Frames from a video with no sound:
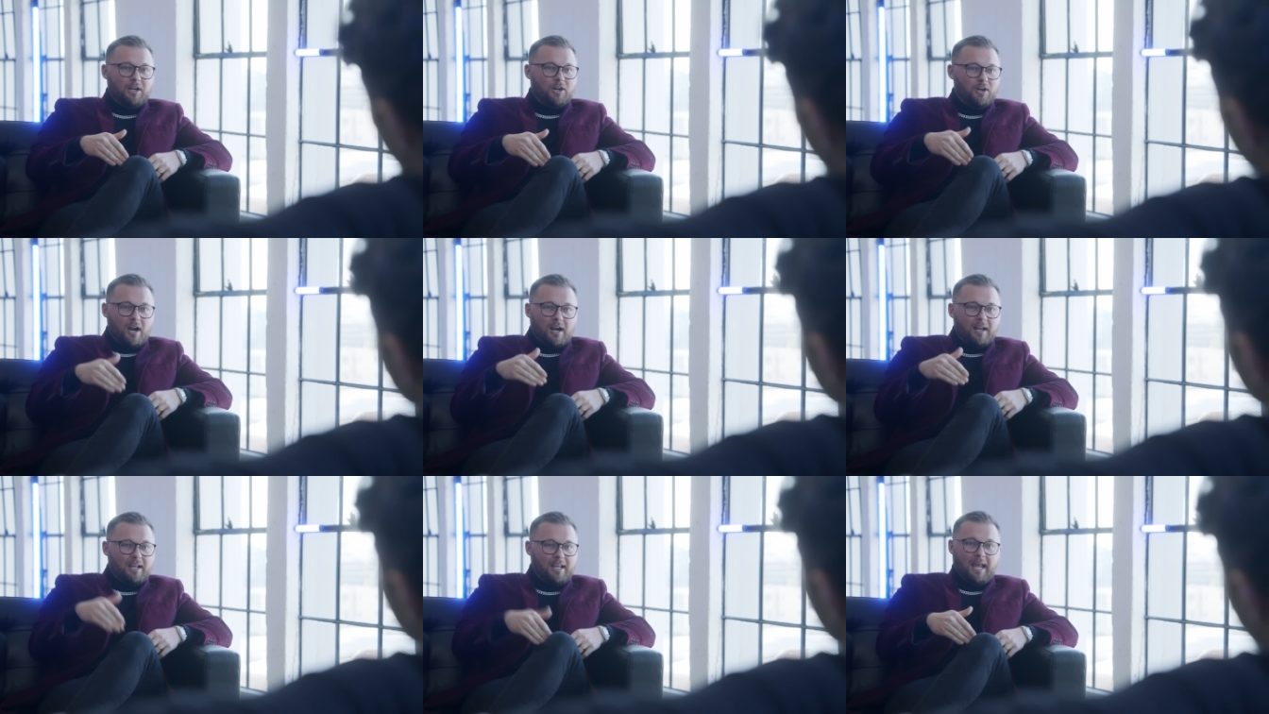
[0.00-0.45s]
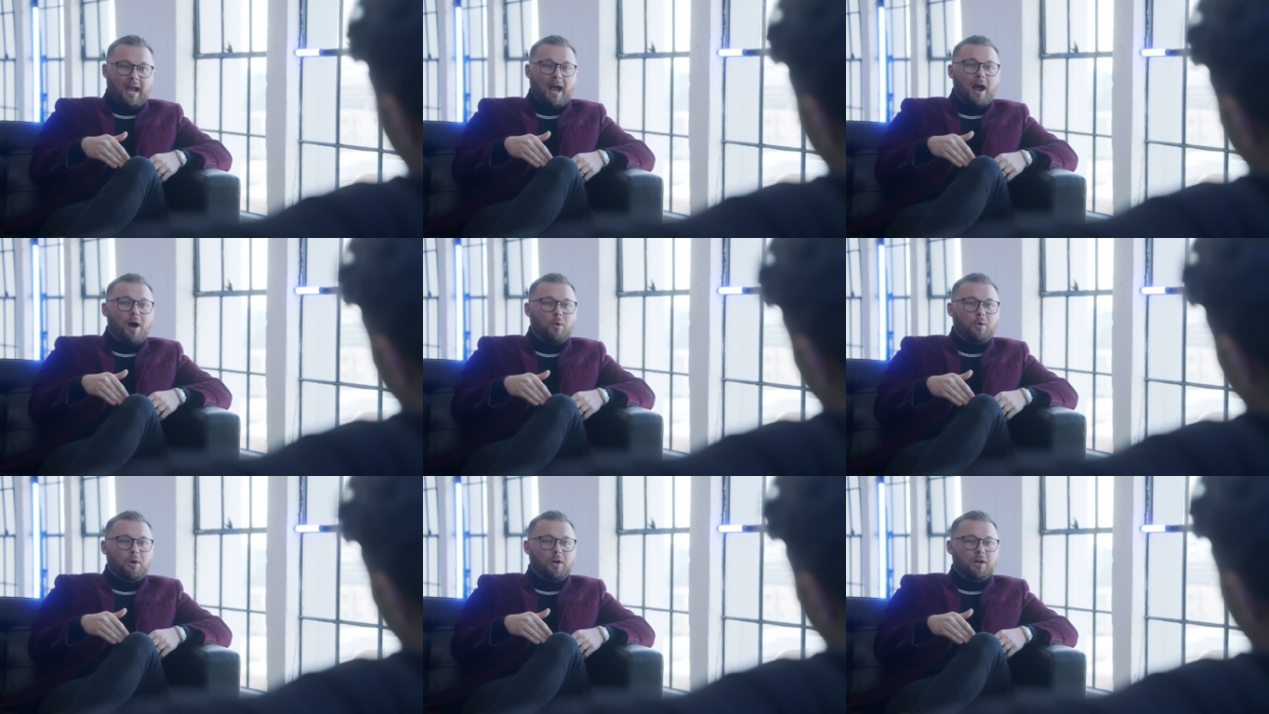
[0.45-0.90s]
You're not a
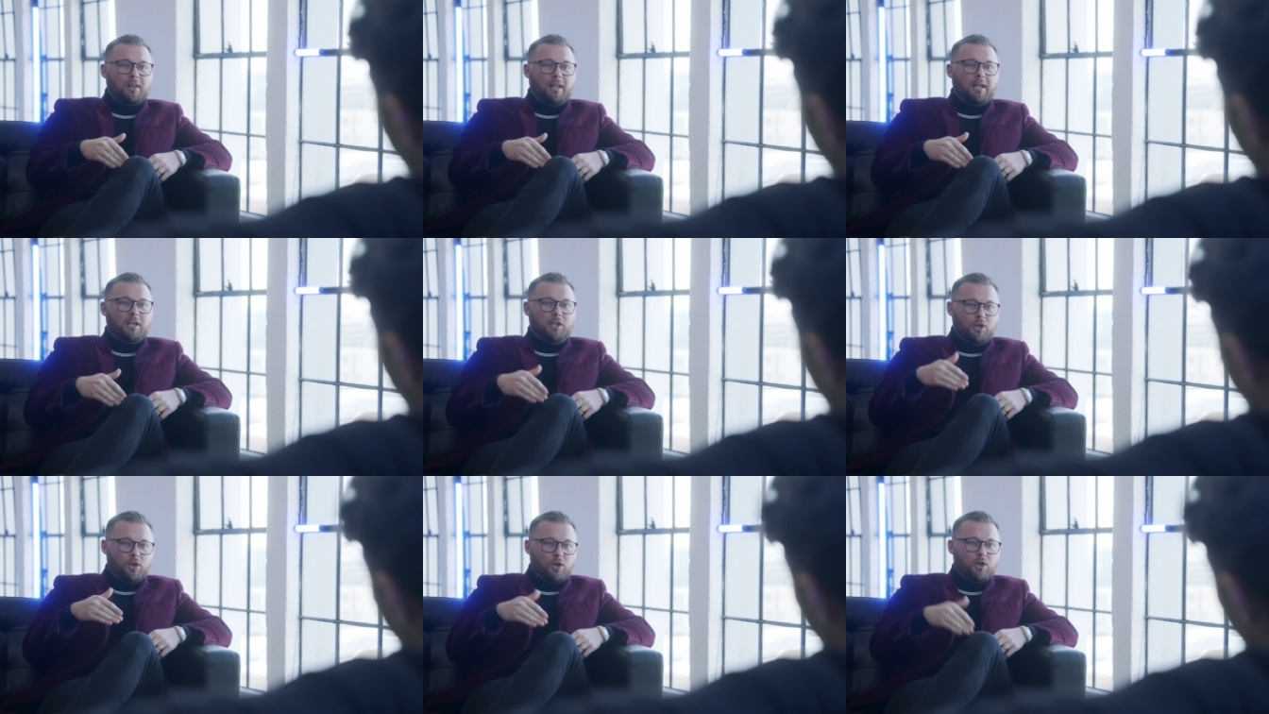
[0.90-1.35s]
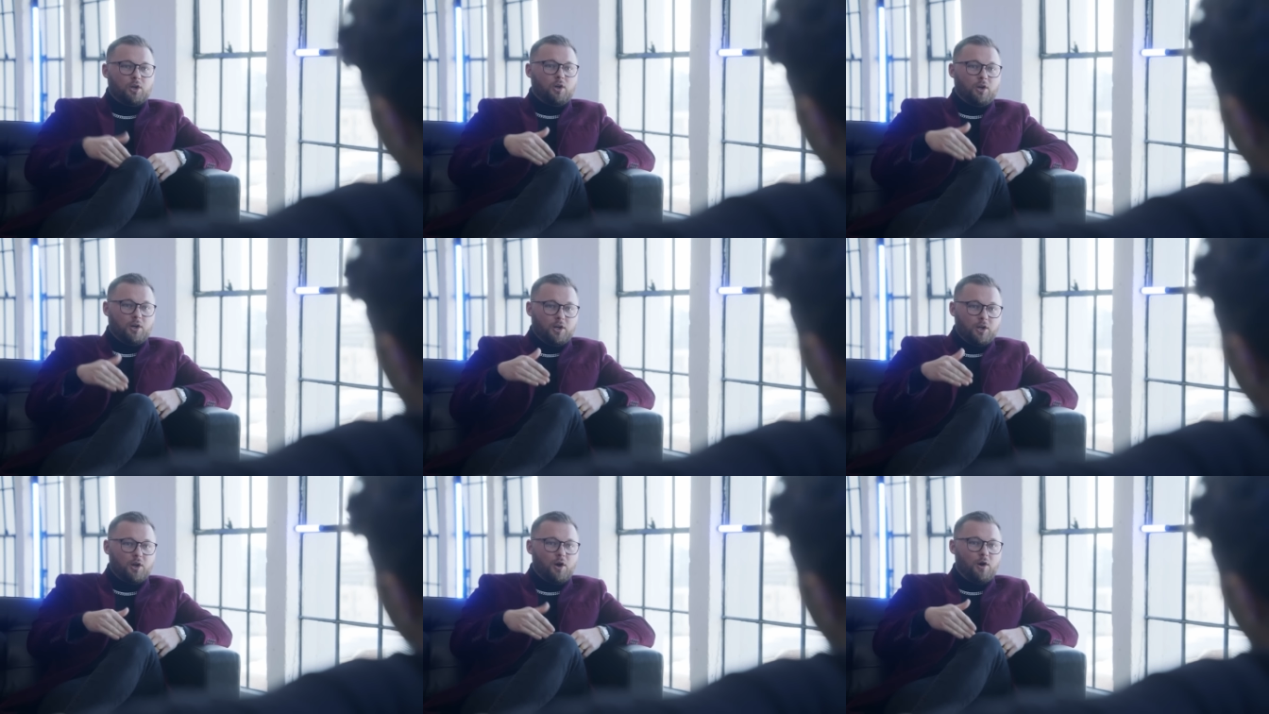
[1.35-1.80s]
coward. Like you're
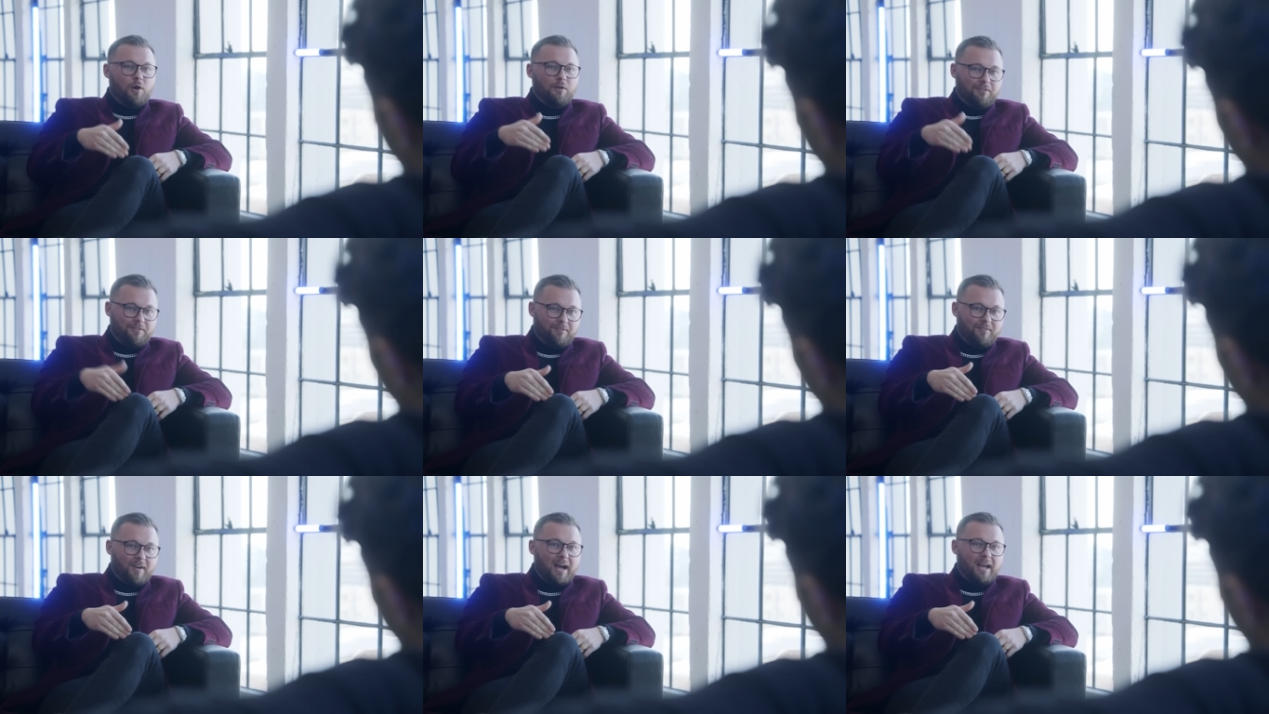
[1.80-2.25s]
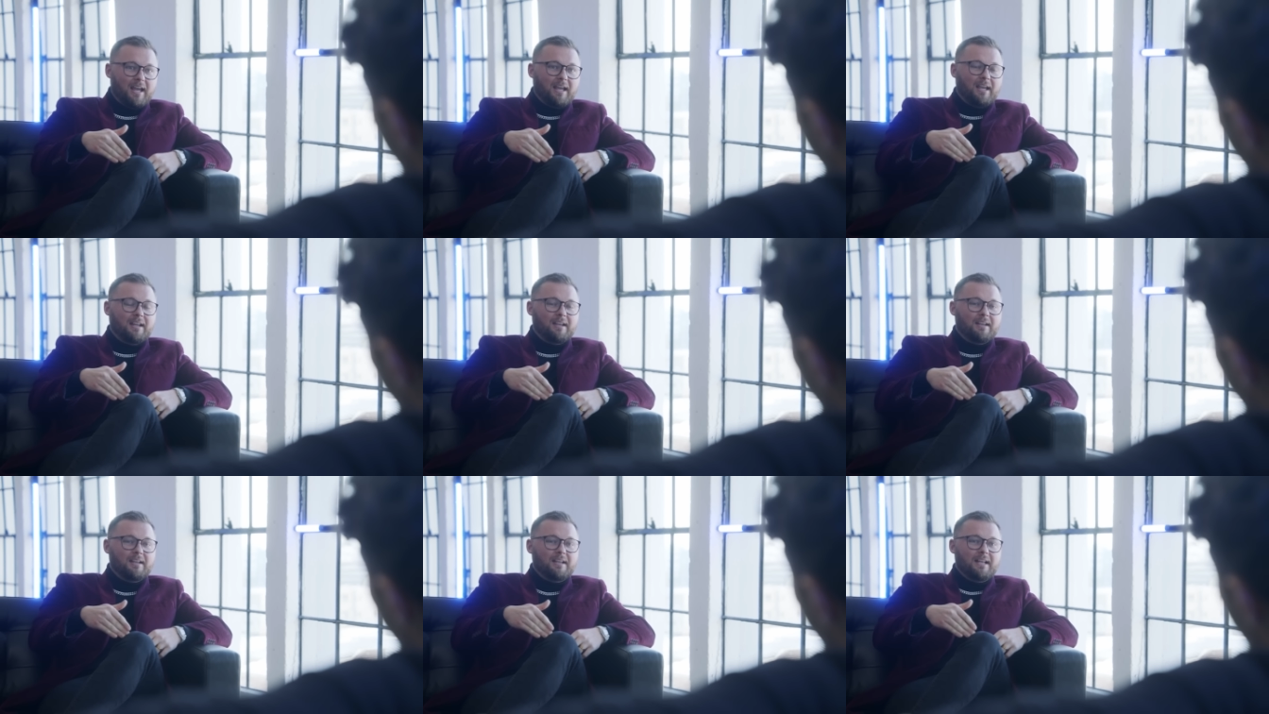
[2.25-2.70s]
going to go and
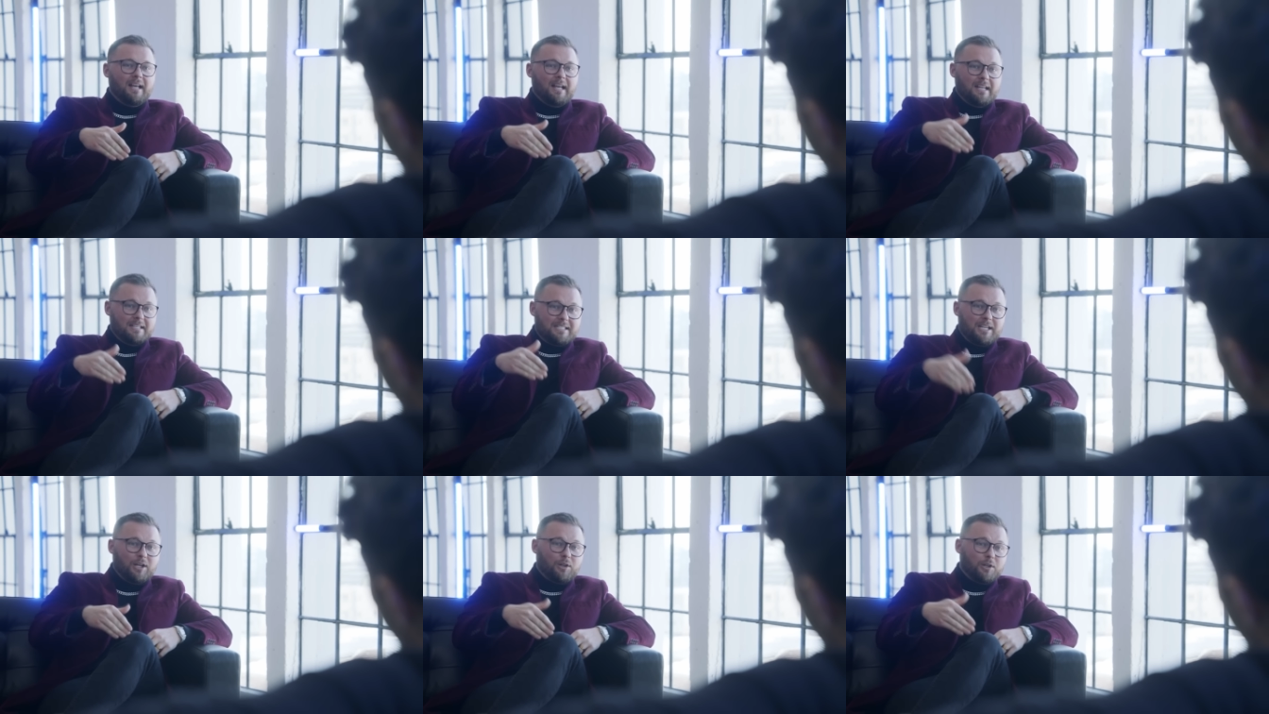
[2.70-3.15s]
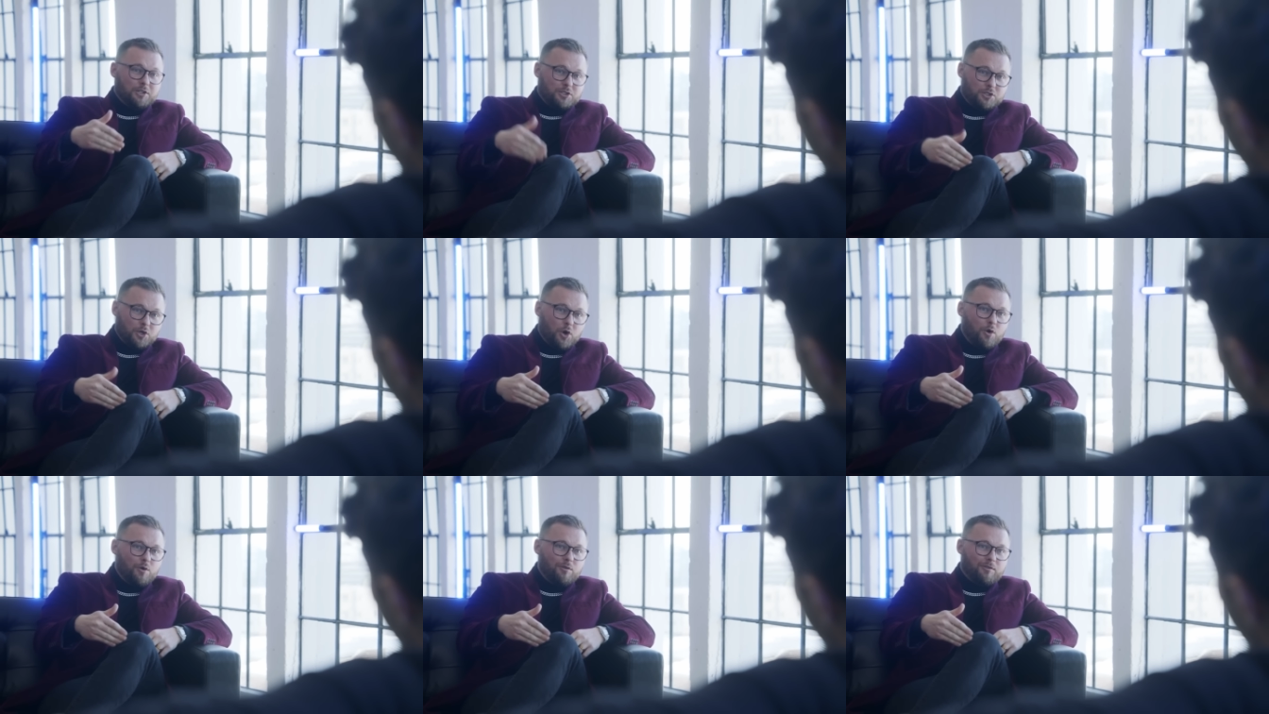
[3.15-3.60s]
fight until
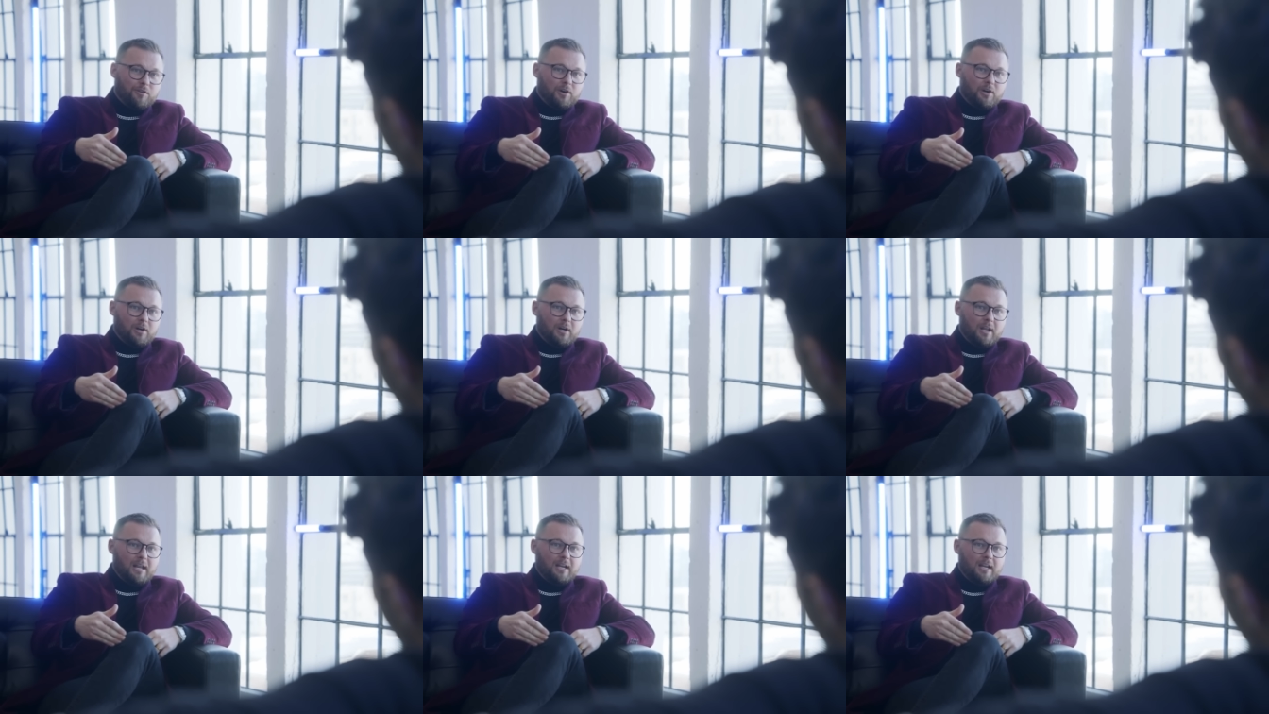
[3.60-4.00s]
it's over.